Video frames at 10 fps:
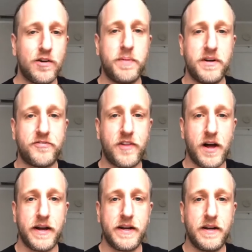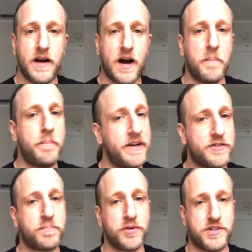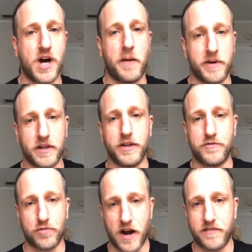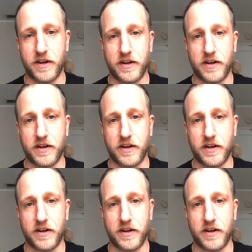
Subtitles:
bit of flying, but it's predominantly driving,